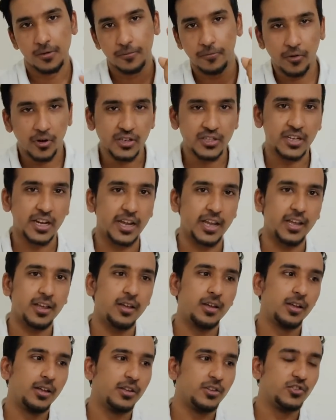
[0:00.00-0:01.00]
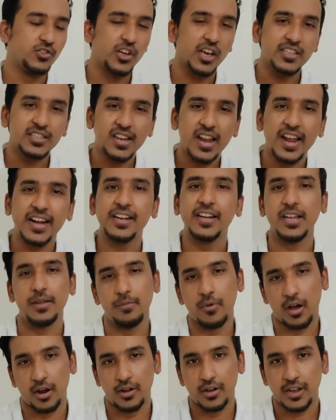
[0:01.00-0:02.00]
Firstly, just like
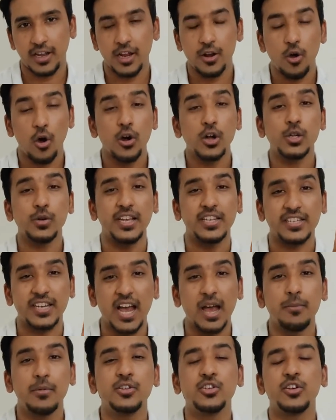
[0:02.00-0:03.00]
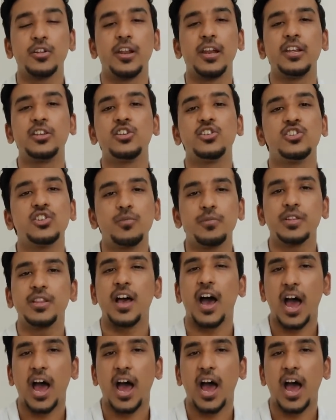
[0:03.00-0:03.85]
DMart, in order to establish a relationship with